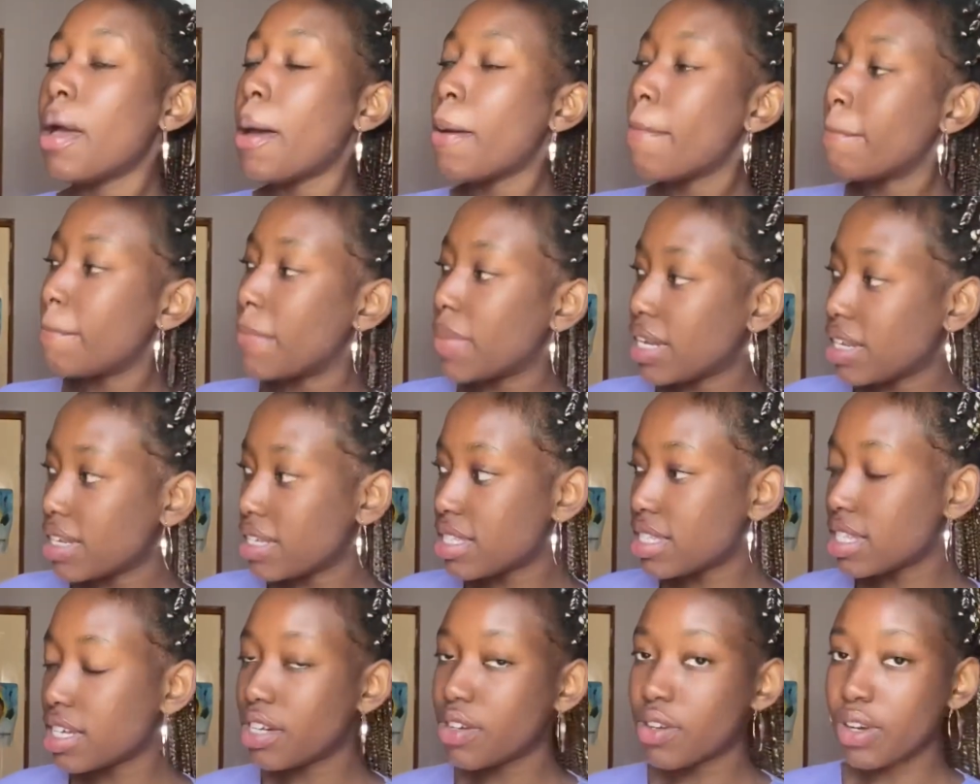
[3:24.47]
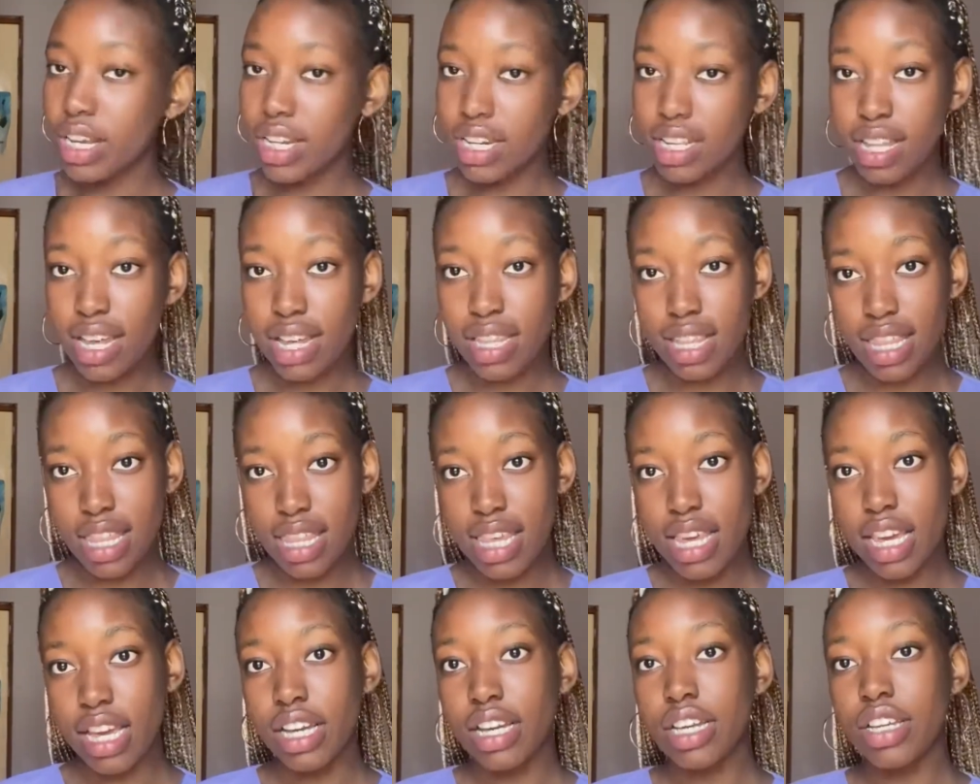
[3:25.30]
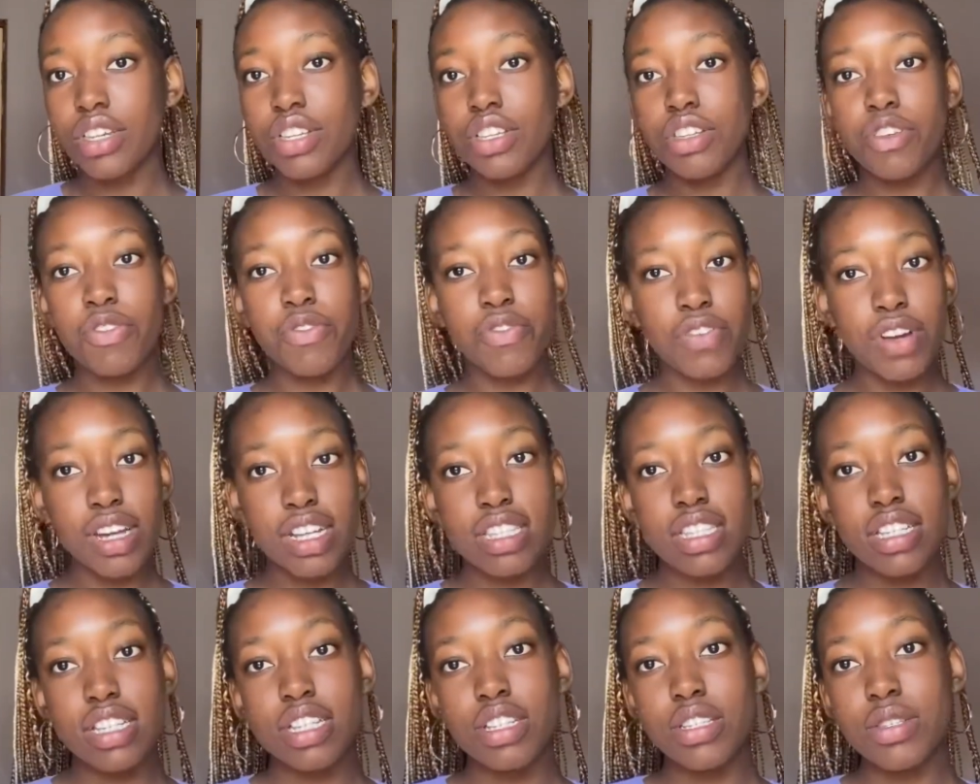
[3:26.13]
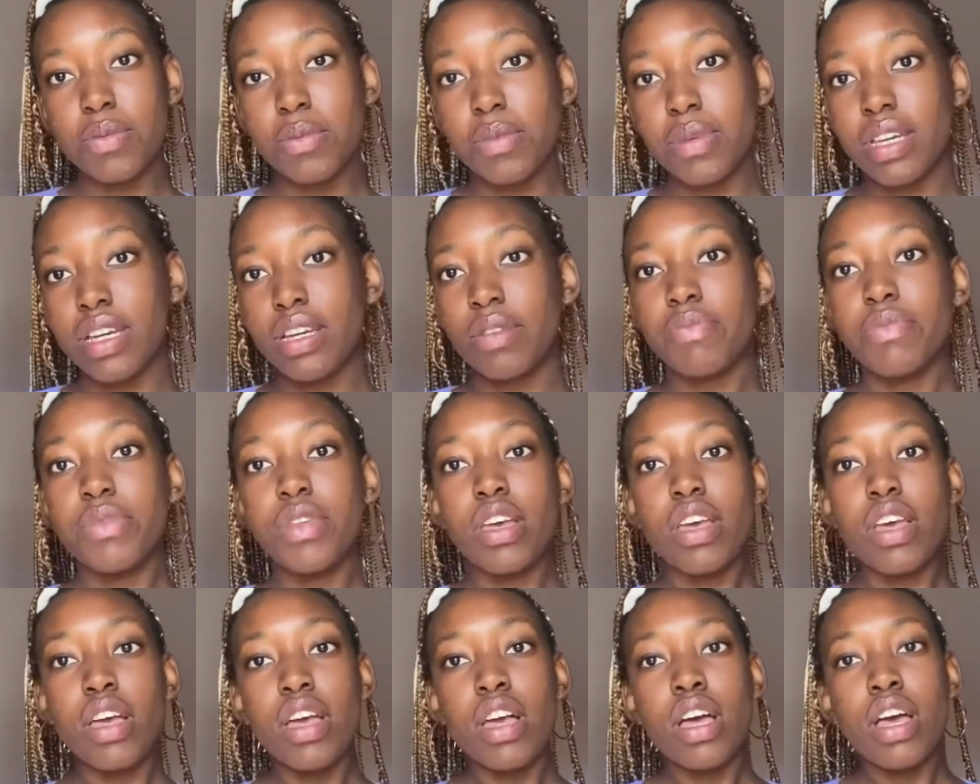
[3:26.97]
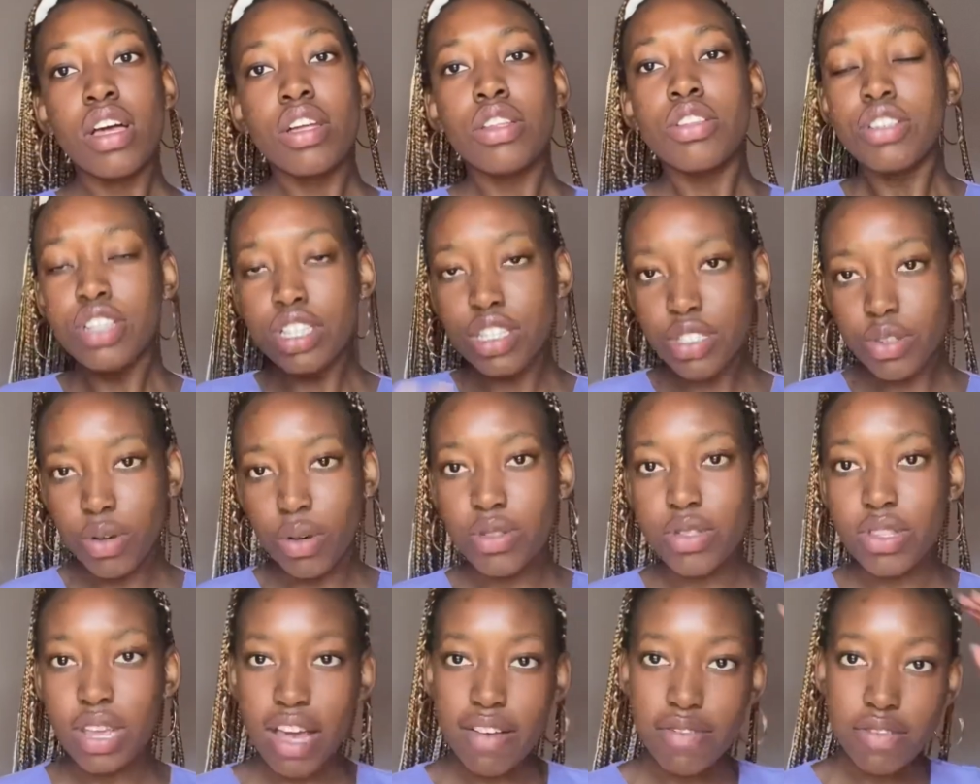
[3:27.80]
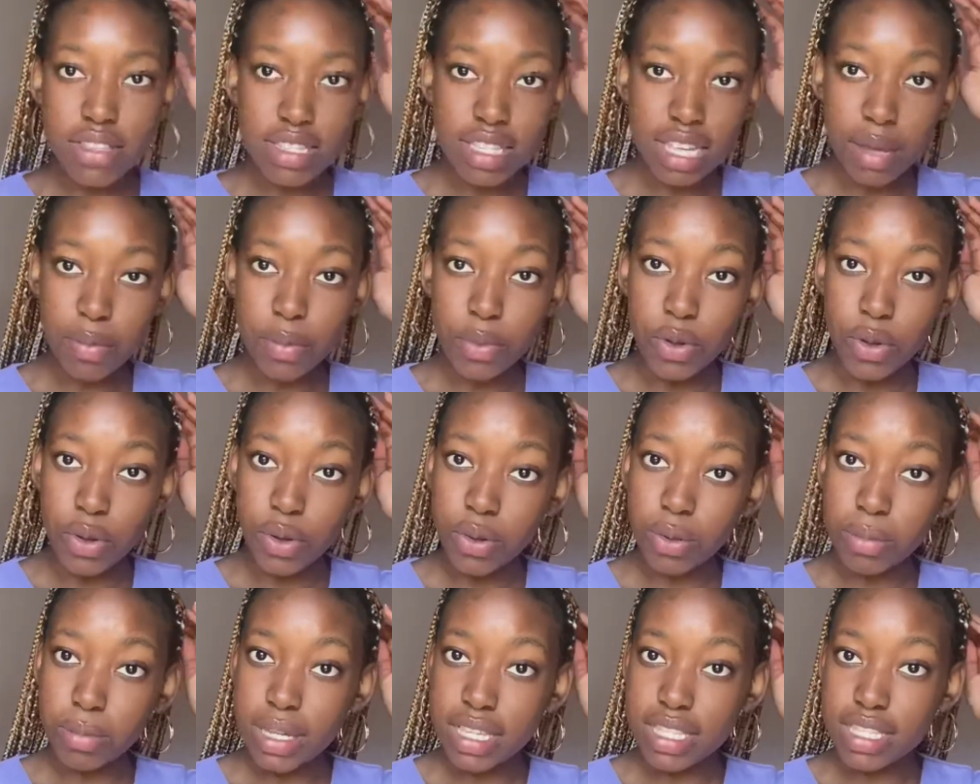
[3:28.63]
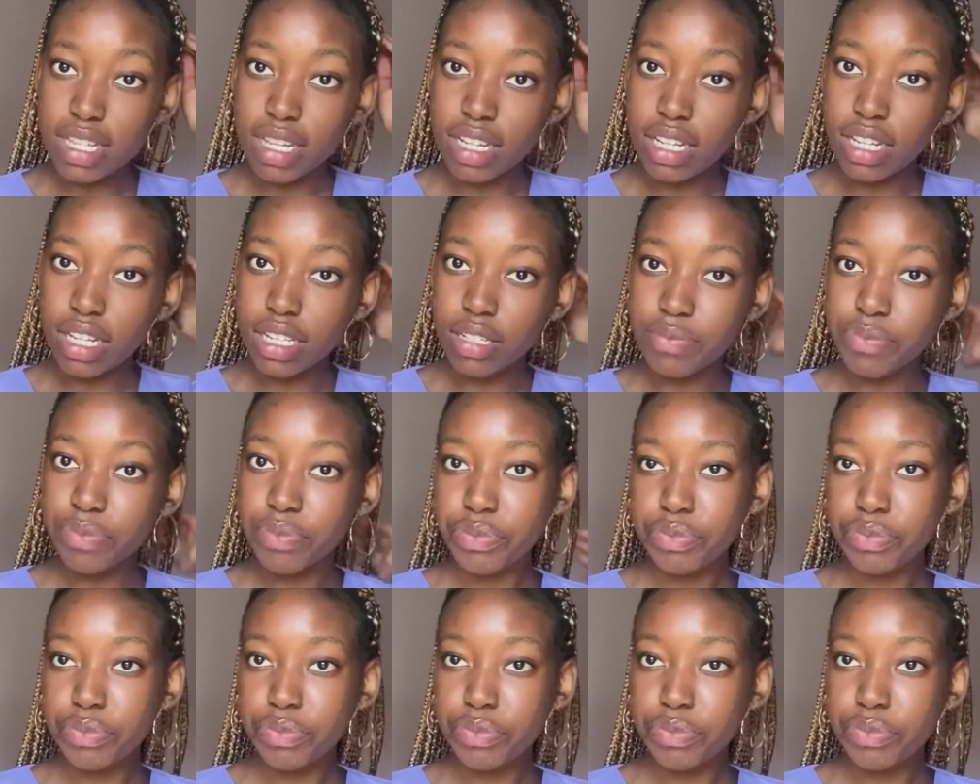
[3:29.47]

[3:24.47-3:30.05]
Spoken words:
medicine or any other thing, your friends need to also have the same goal, basically.